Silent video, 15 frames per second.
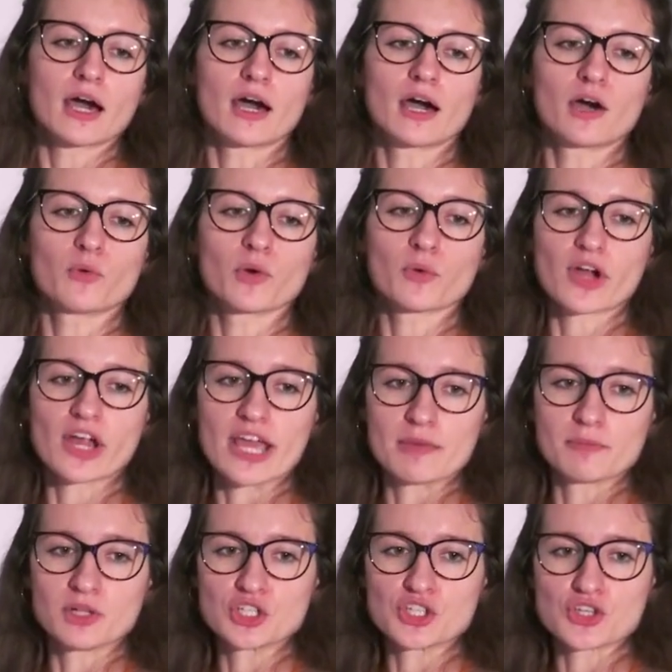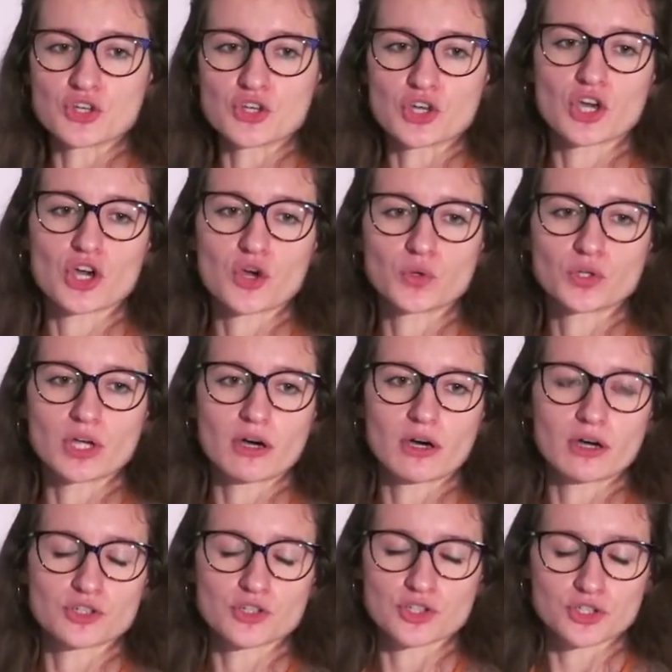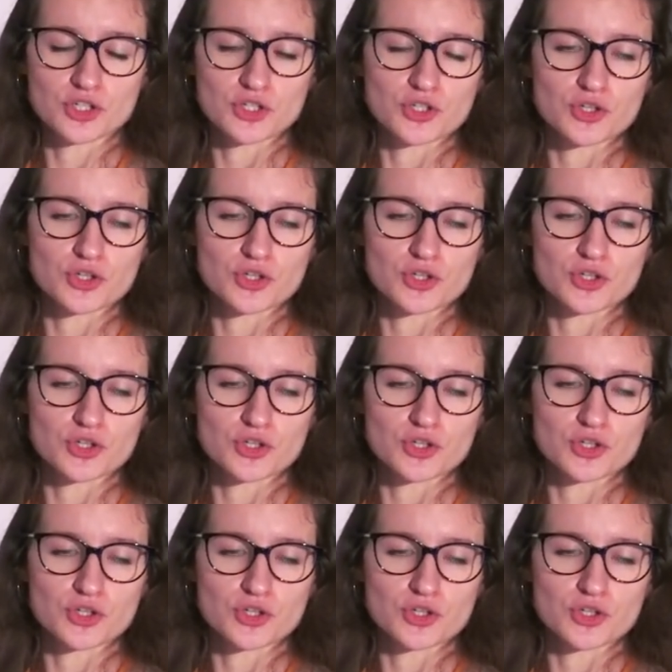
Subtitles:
We were able to code to